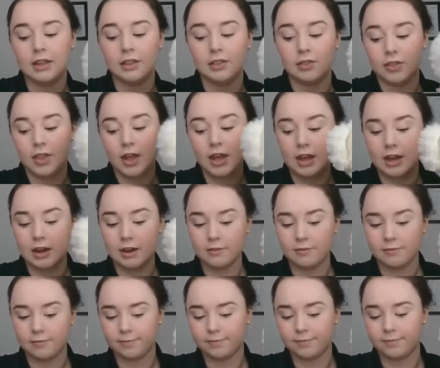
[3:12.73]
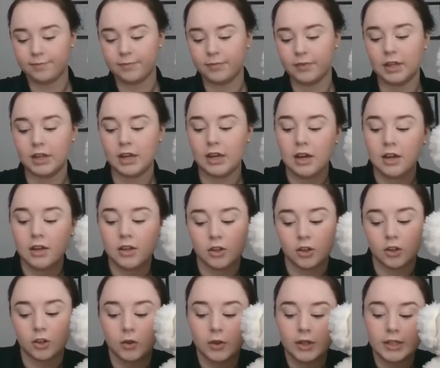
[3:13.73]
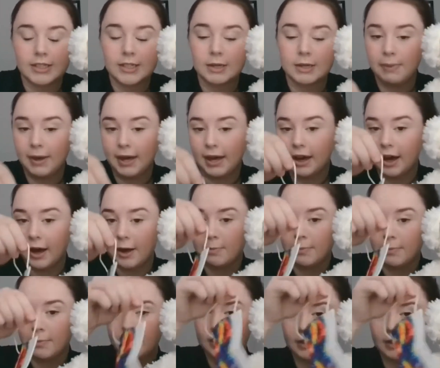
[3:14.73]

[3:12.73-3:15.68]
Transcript: Then you're going to pick up